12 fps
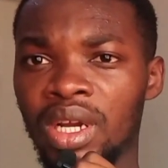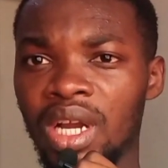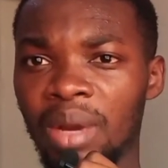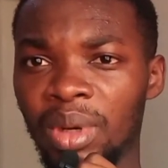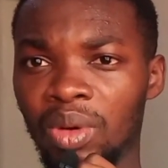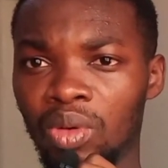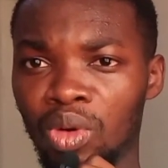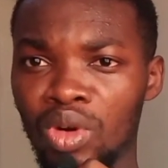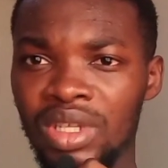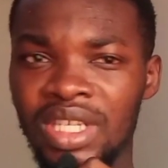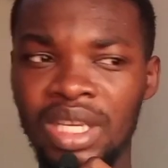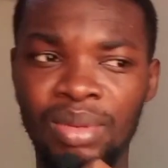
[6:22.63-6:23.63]
come and
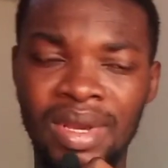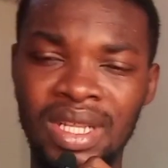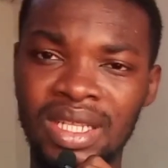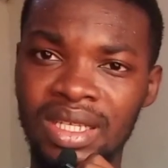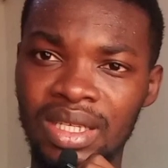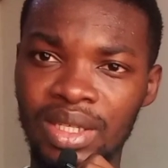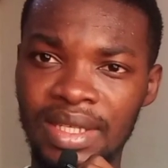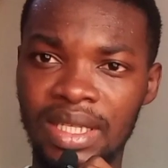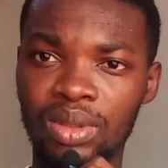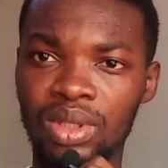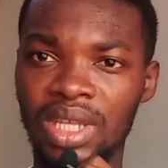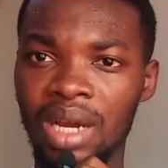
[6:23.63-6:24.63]
cross him and
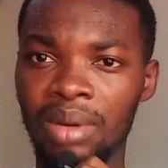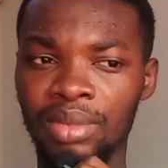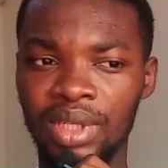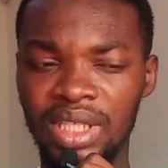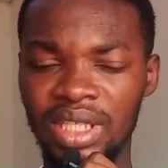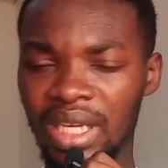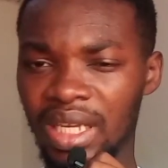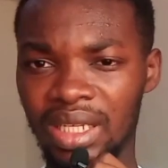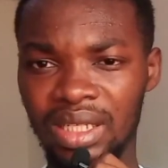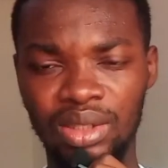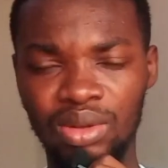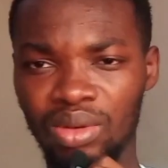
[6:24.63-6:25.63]
steal that money
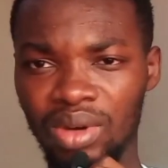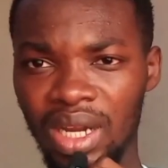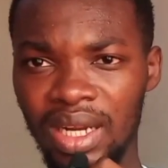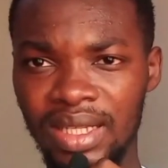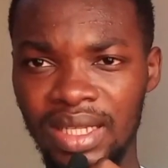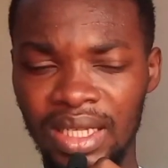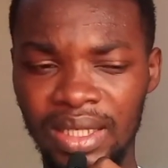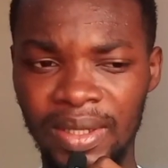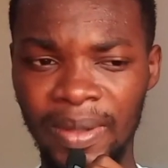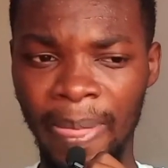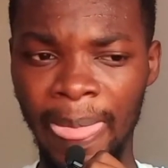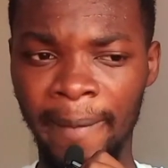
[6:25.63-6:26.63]
and you know other things